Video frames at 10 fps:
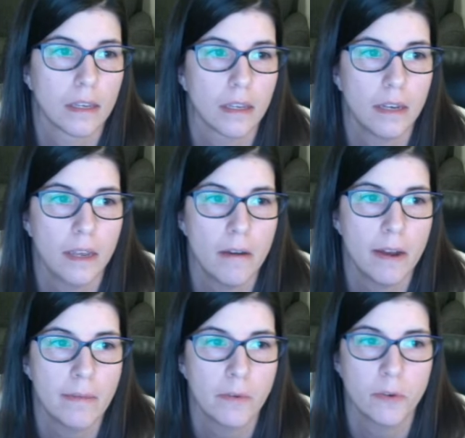Now
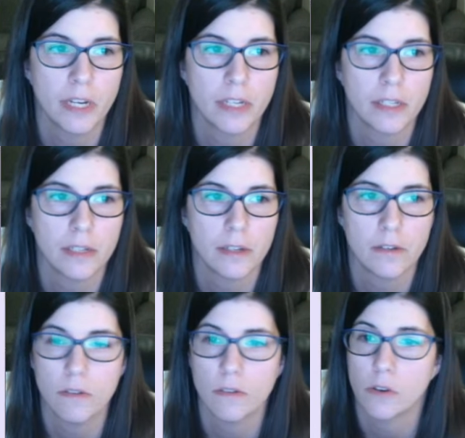I'm going
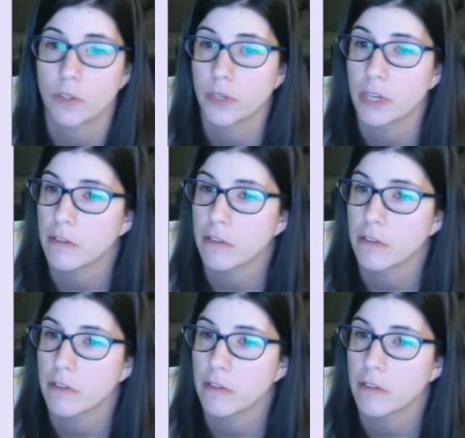to go to another